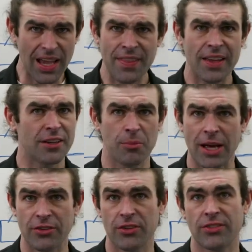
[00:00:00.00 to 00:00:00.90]
and then you
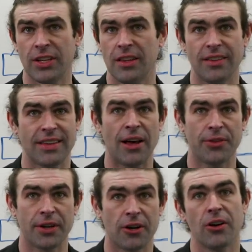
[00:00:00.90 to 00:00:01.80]
might just see this
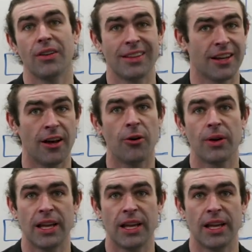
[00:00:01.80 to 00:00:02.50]
out there, you know,